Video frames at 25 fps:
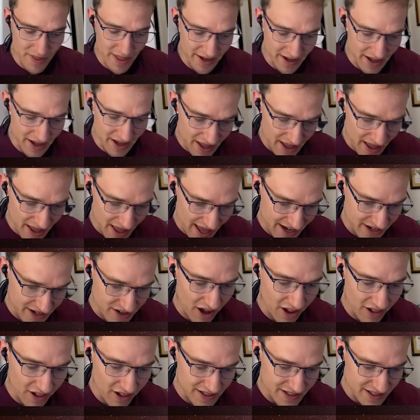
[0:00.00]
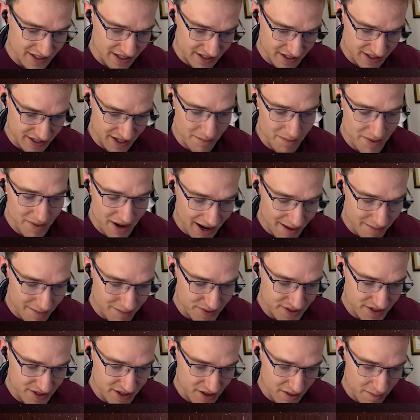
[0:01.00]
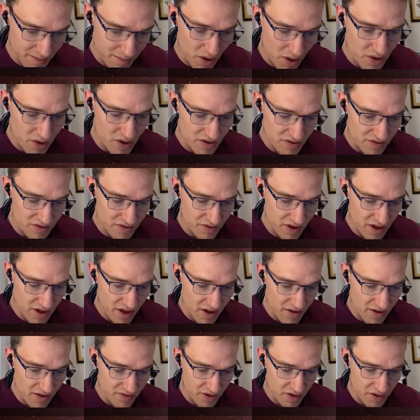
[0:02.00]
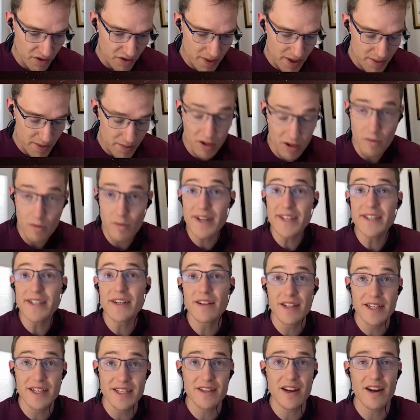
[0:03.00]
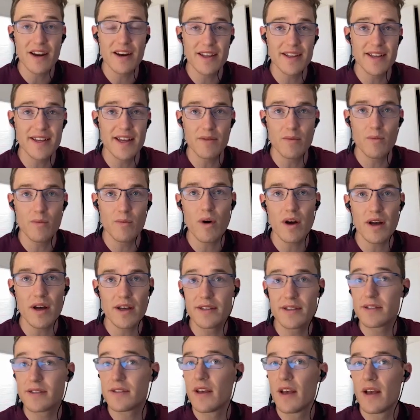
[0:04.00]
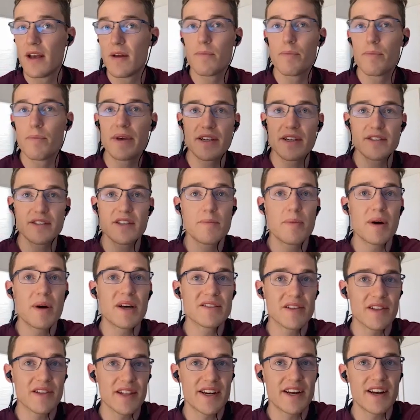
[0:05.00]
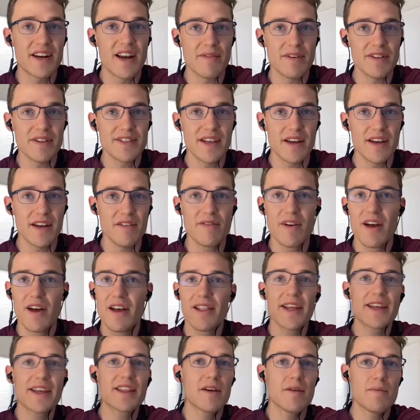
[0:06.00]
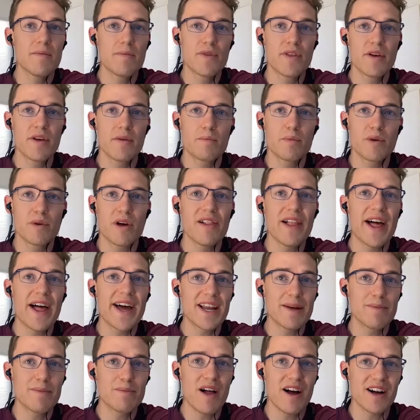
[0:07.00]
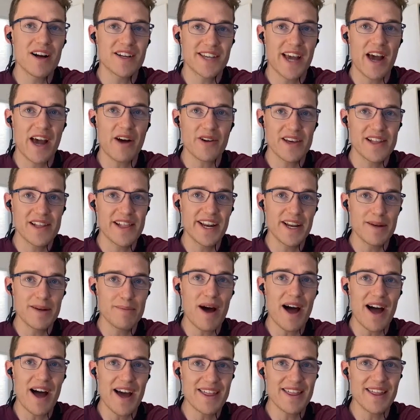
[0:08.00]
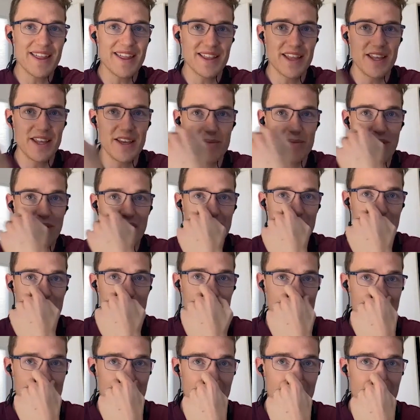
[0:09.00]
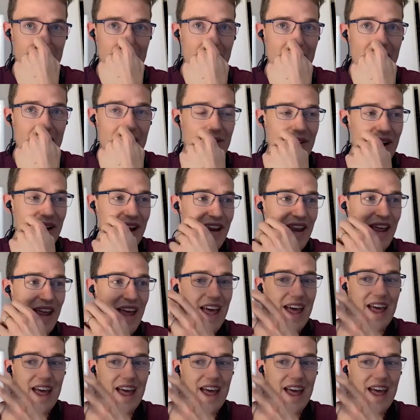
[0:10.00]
like acknowledge that sometimes the motive for the people originally studying it was because of the puzzle in and of itself, like the the colliding blocks calculating pi thing that you brought up earlier, right?